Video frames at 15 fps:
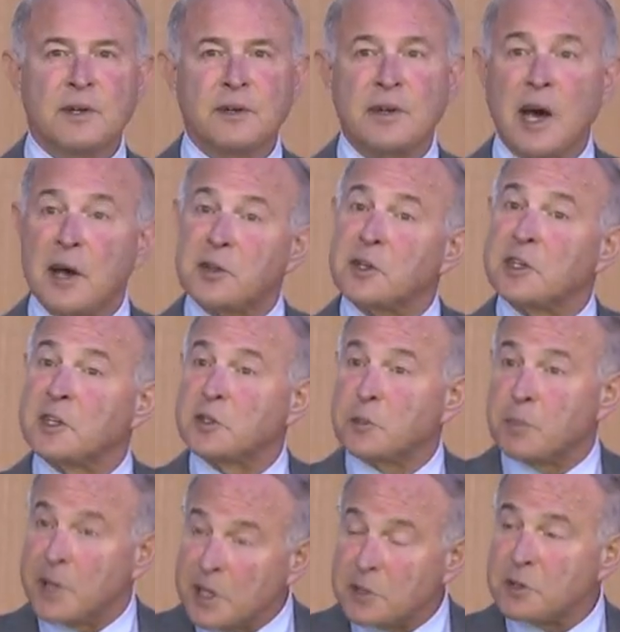Now that it's
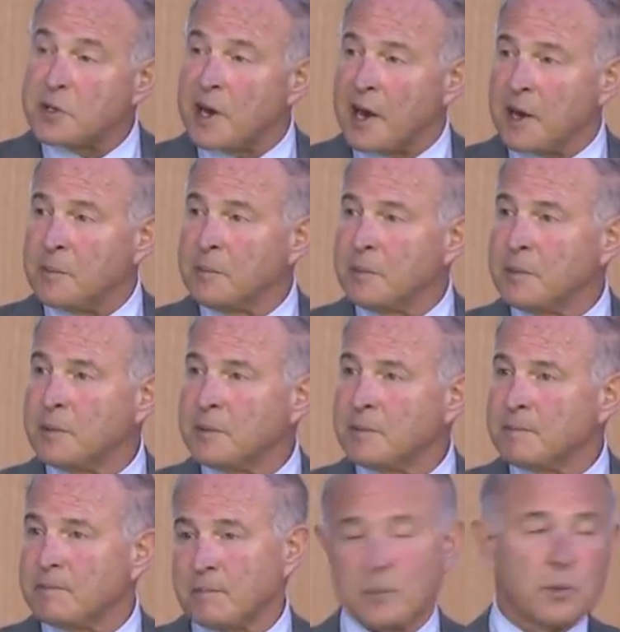peacetime,
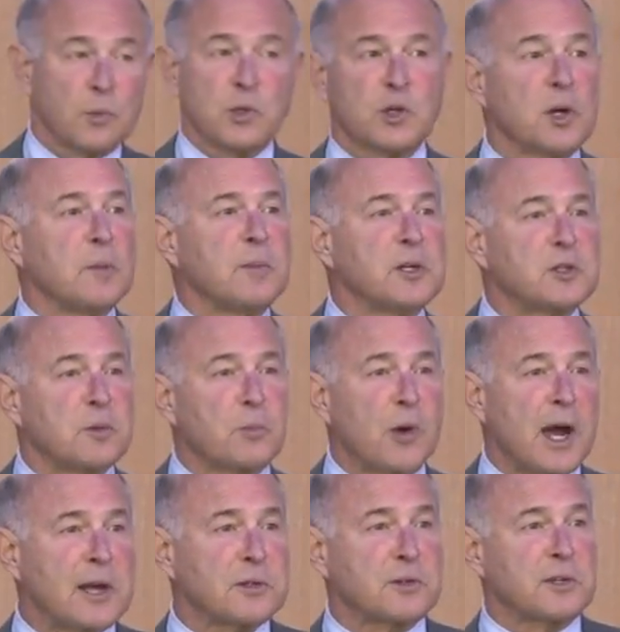we shouldn't be
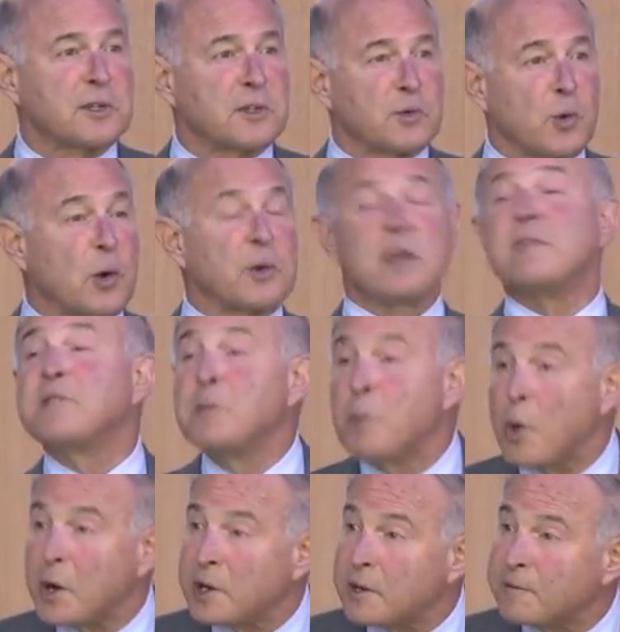surprised that it's grown even
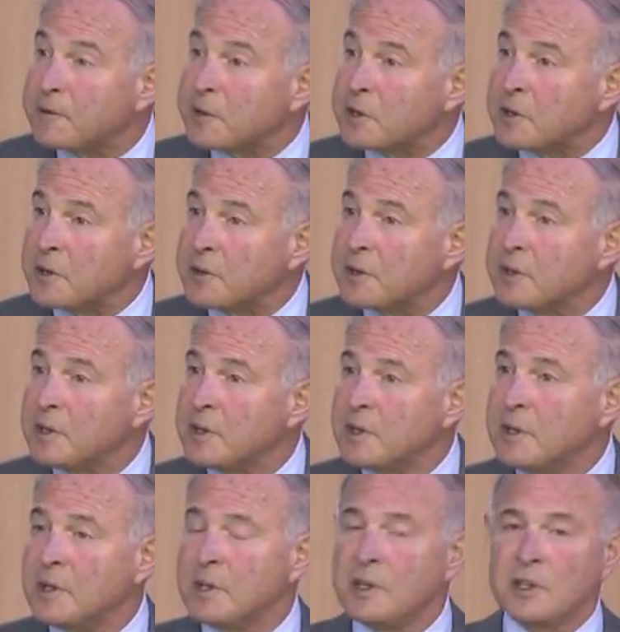more difficult
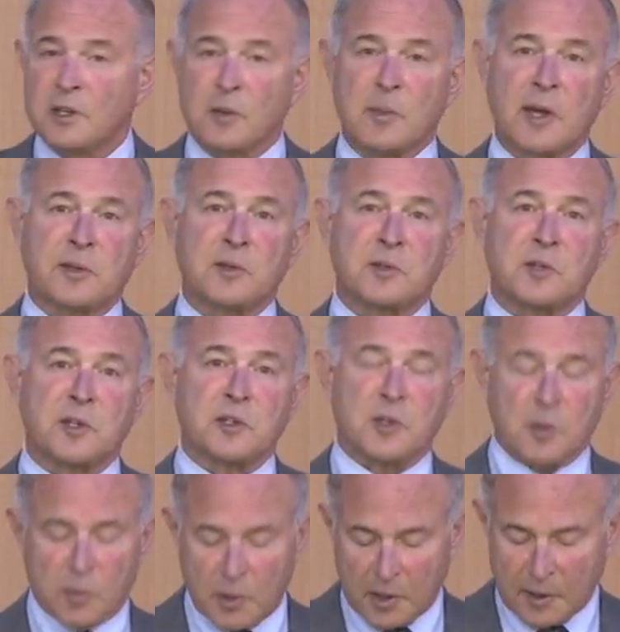to make the
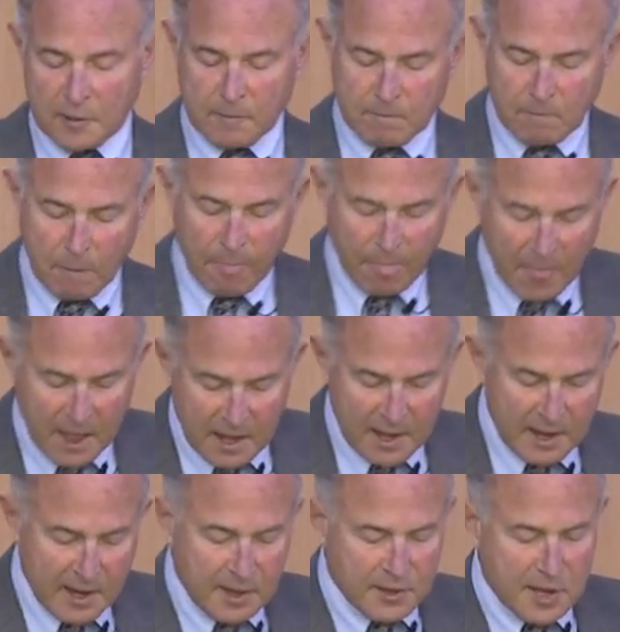system work.
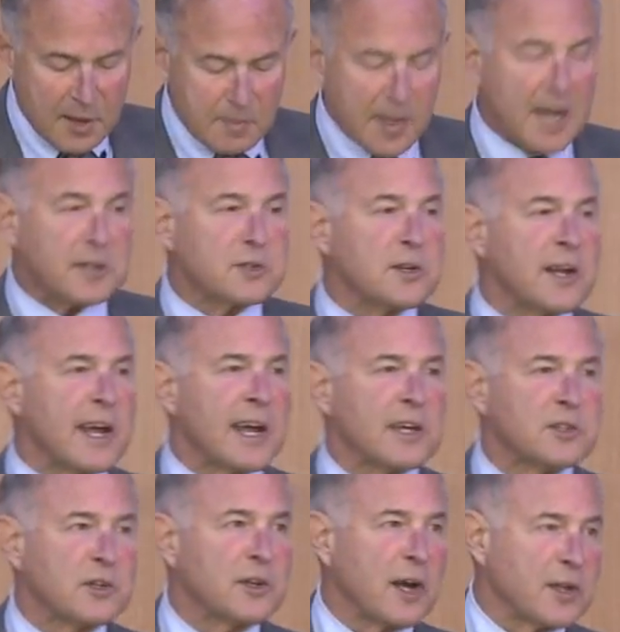And then Madison
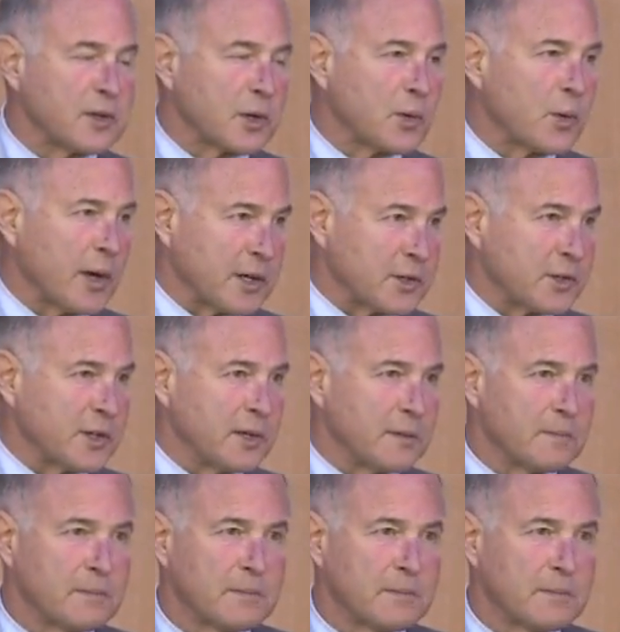asks another question.